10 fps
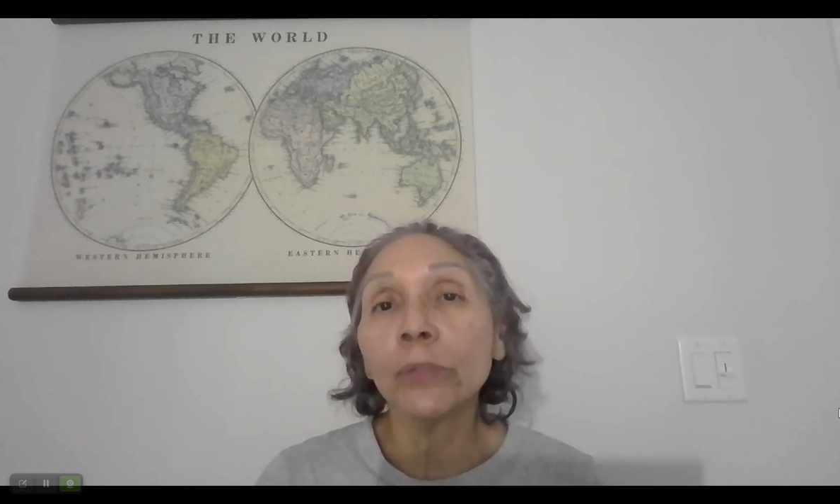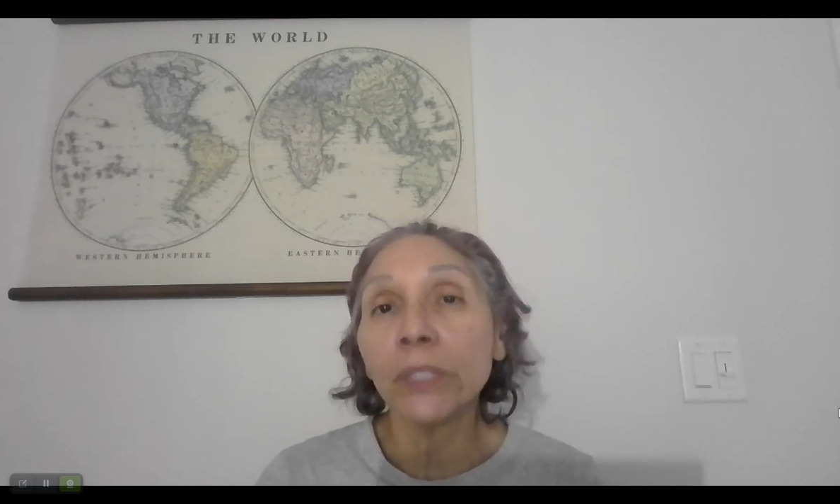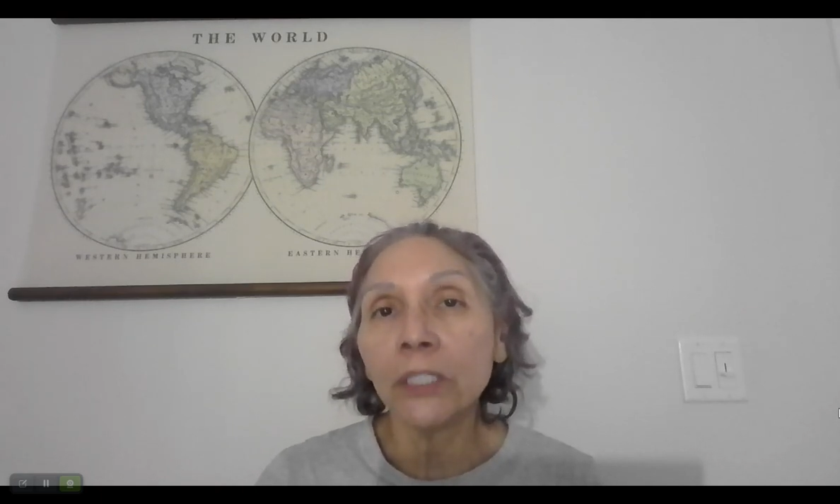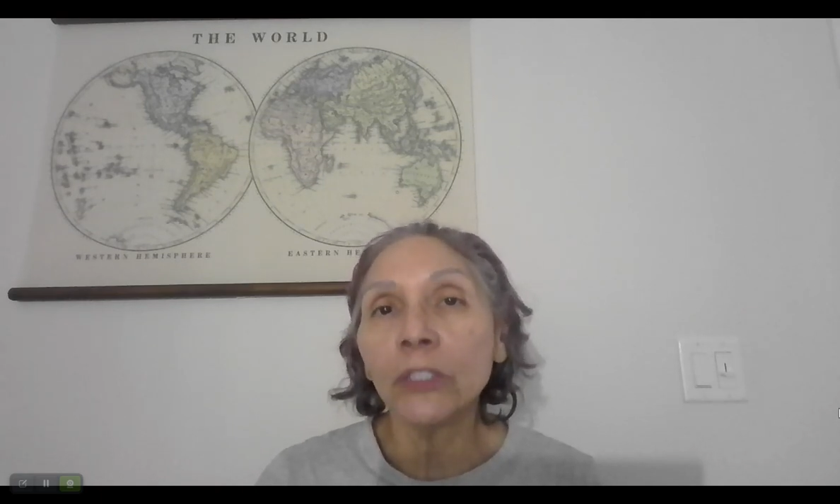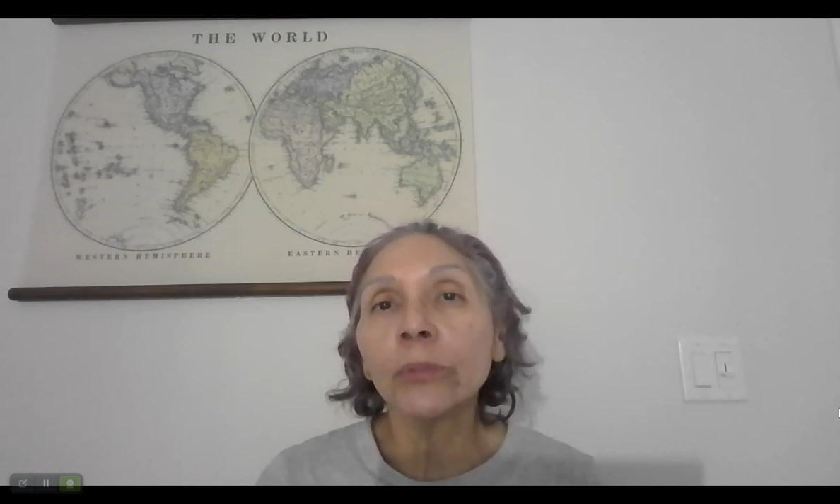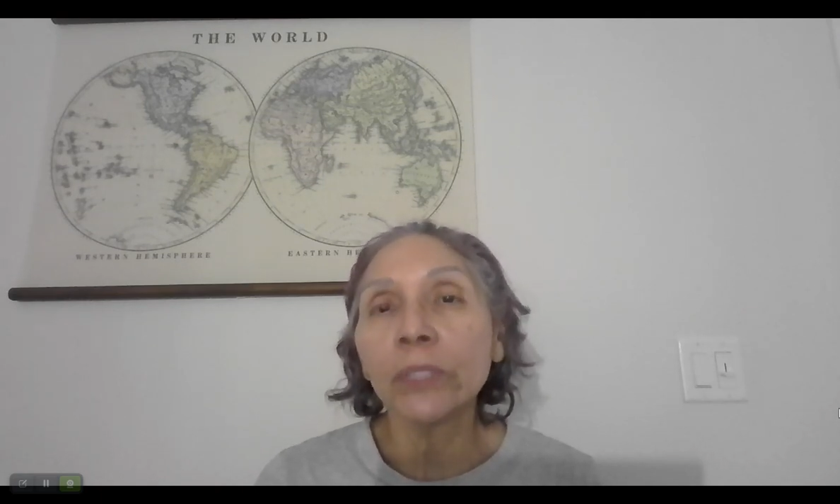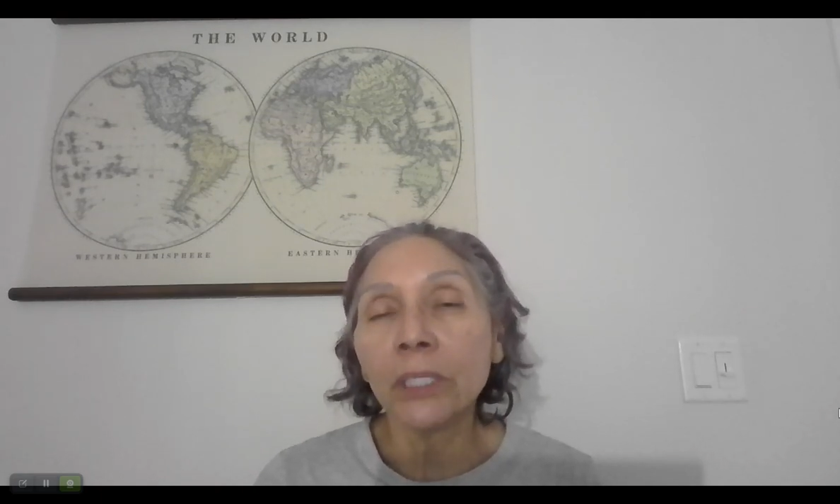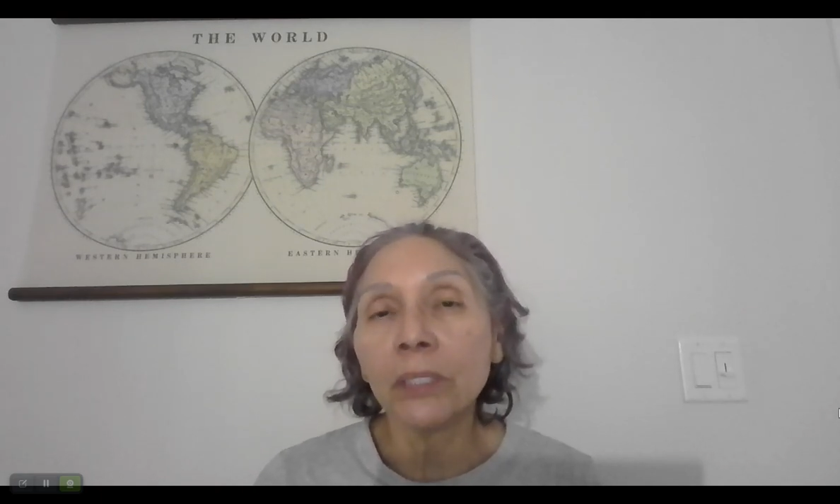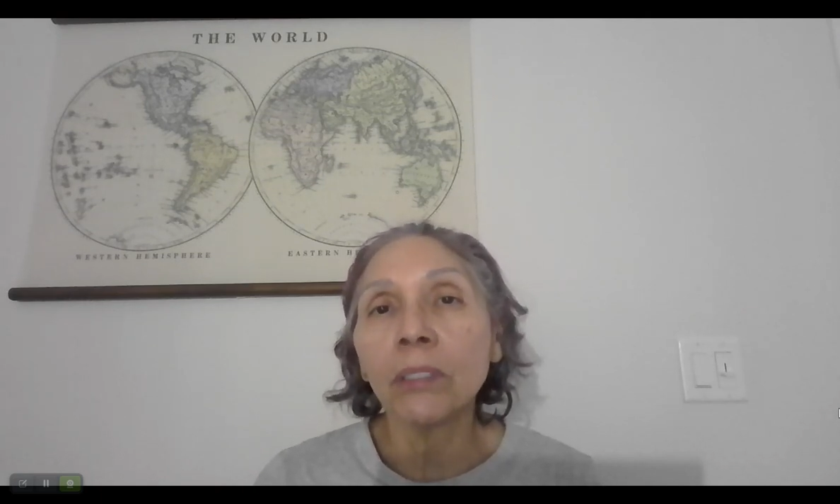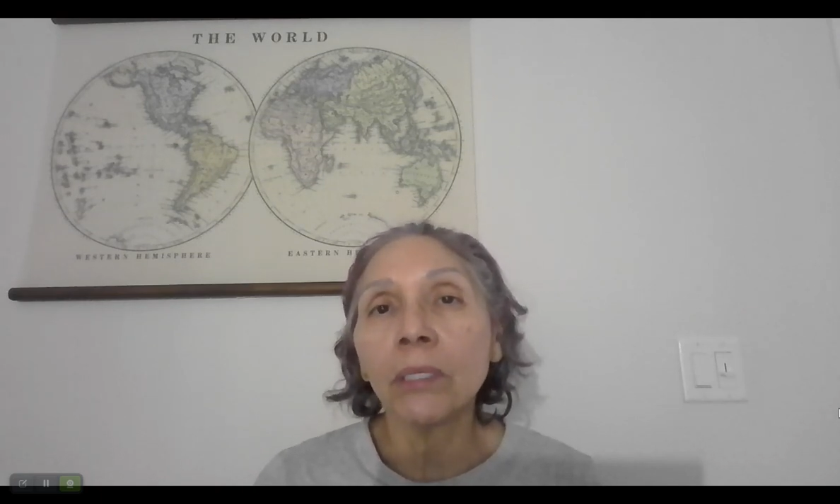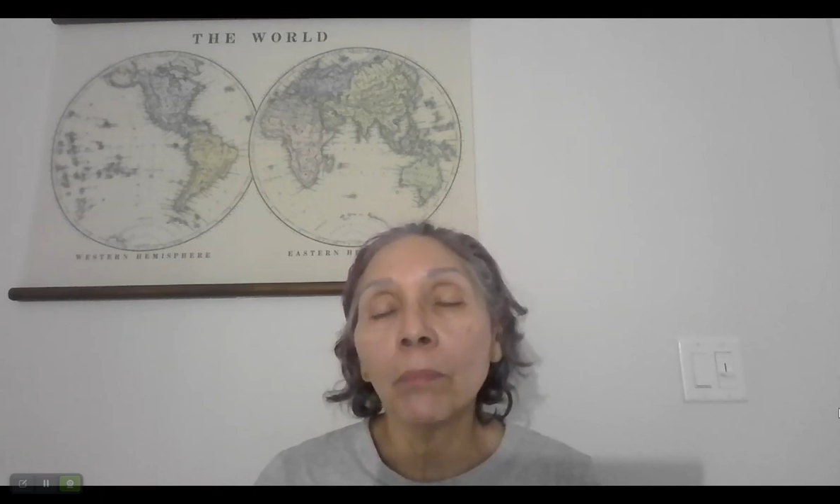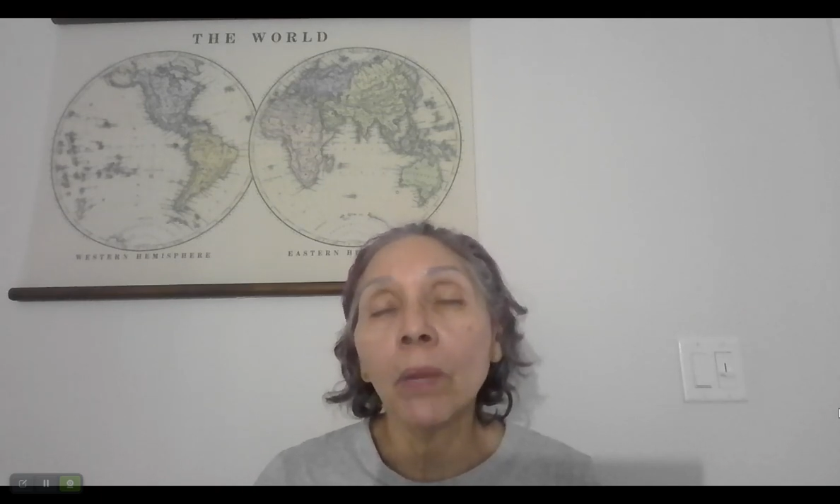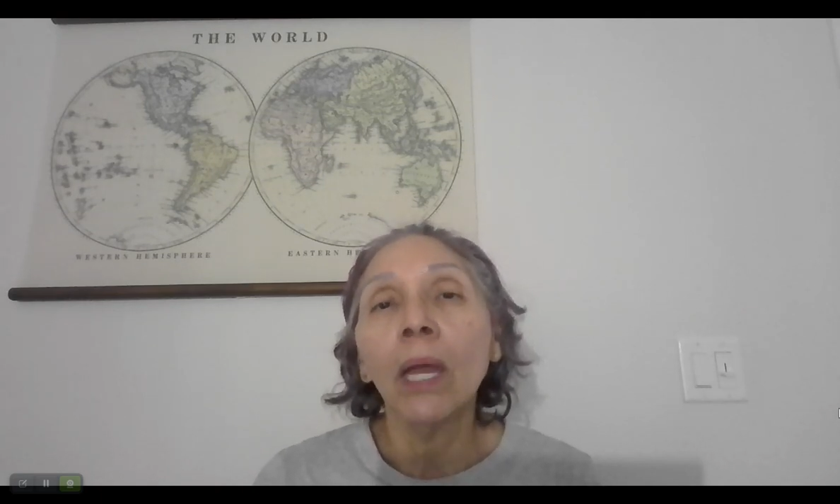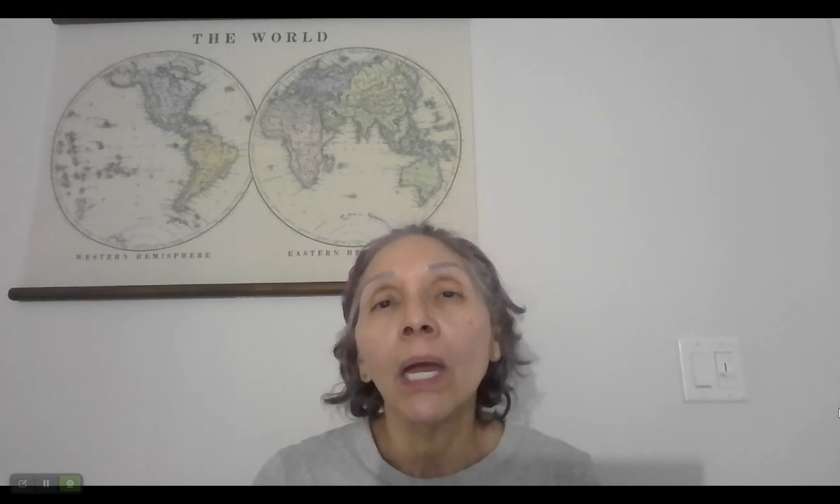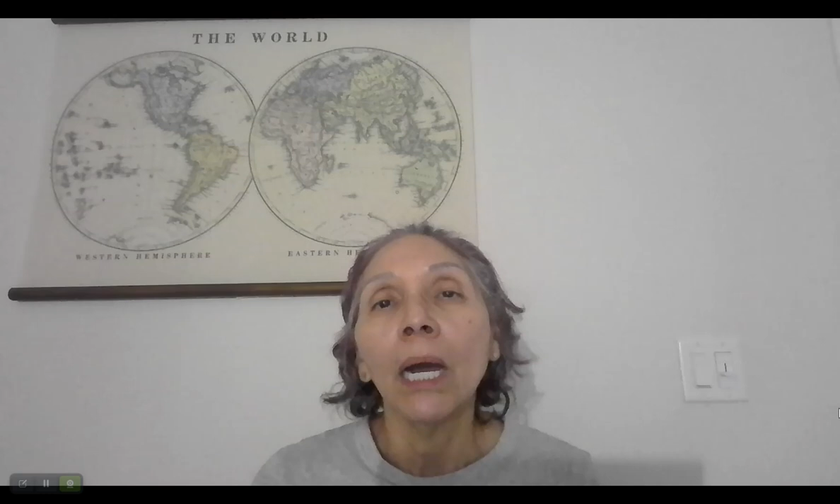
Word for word: using a new system,